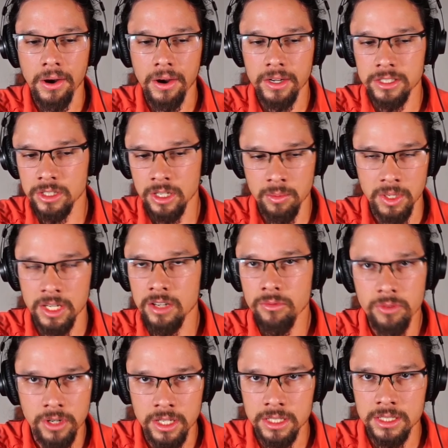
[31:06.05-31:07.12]
is going to be
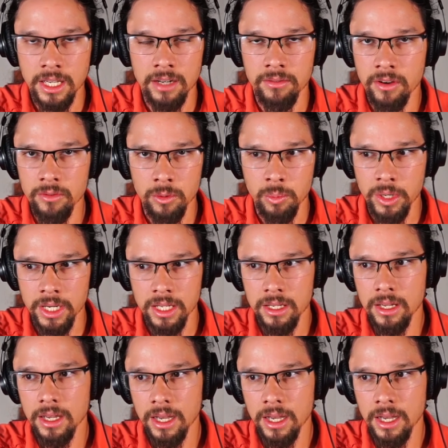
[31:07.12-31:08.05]
different inside of everybody.